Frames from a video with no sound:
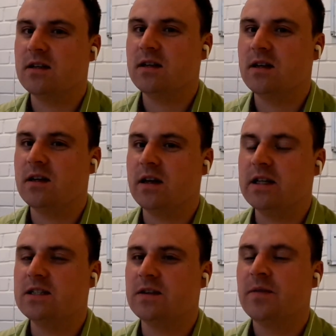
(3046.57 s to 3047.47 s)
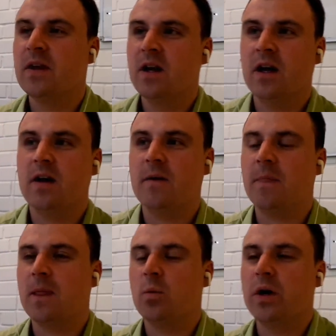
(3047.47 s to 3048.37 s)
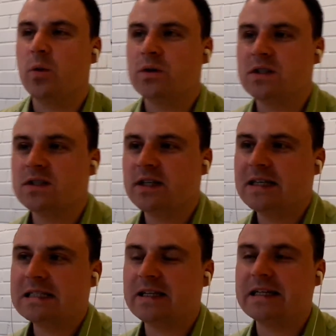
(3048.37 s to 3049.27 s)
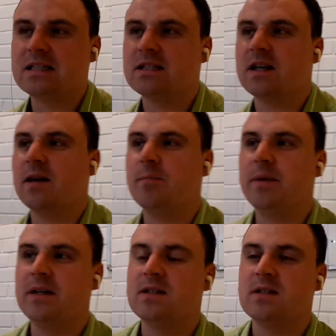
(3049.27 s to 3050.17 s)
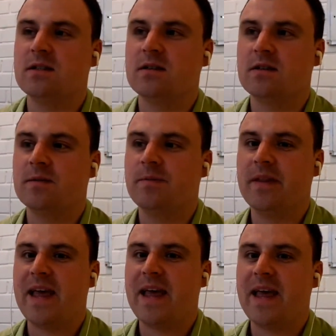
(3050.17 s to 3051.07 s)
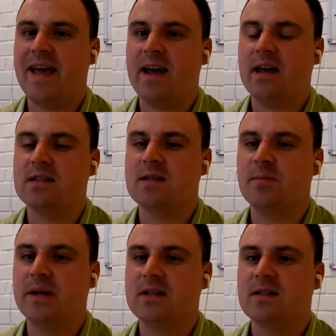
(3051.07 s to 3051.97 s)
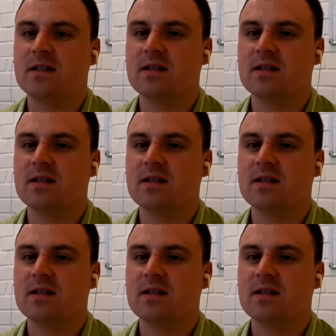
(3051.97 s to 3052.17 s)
It's what I want to say is it's a bit it's a bit